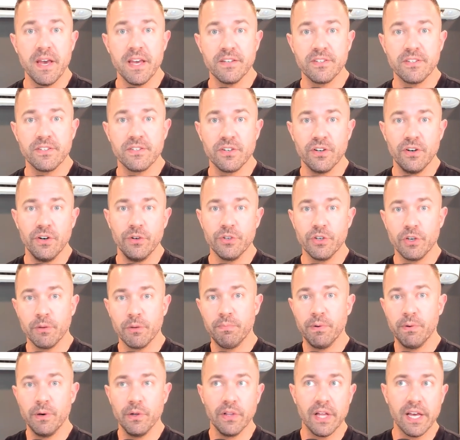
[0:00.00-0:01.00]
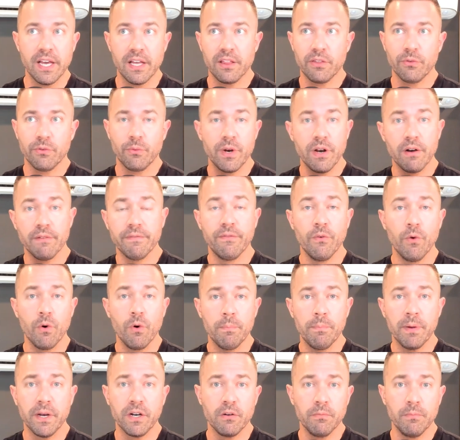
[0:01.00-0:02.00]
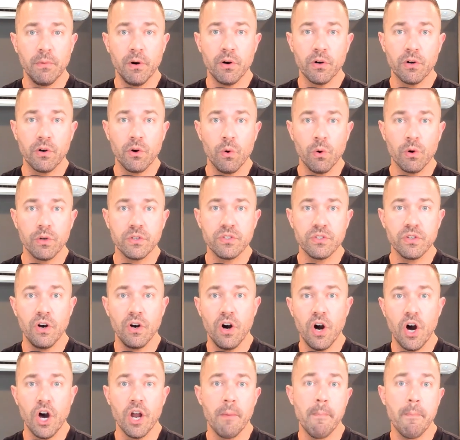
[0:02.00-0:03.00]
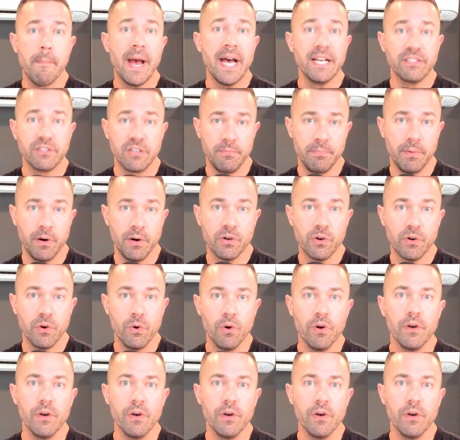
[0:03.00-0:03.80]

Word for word: So you could put like three or four pickleball courts on a basketball court.